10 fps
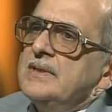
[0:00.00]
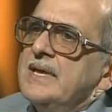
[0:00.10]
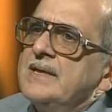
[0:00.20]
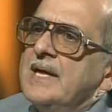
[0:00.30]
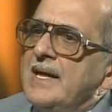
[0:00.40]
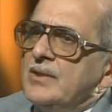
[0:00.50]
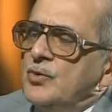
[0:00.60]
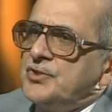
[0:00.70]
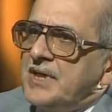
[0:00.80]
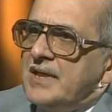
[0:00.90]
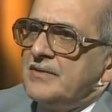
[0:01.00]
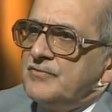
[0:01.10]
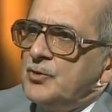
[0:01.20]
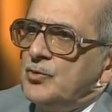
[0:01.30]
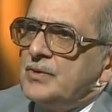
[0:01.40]
that I don't share the
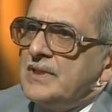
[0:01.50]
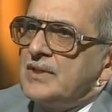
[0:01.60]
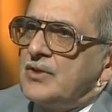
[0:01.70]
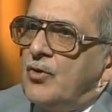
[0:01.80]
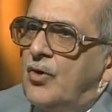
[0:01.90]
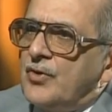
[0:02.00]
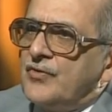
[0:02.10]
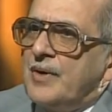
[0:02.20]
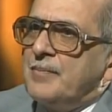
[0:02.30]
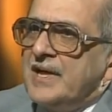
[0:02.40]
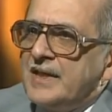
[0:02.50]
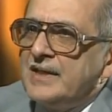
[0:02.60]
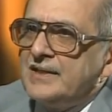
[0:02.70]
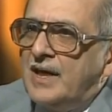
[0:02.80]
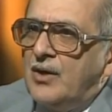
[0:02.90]
view that the courts are
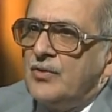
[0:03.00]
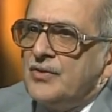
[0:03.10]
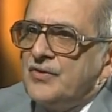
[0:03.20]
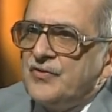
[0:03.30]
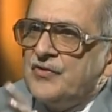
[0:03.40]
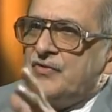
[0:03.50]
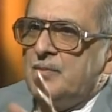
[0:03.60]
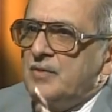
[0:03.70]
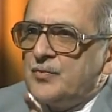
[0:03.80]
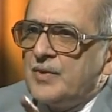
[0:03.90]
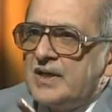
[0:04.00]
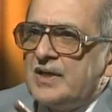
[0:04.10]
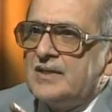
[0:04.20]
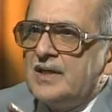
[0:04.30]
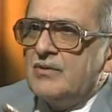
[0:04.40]
breaking down or the system is
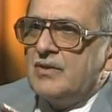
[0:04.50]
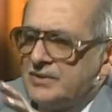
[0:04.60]
breaking down.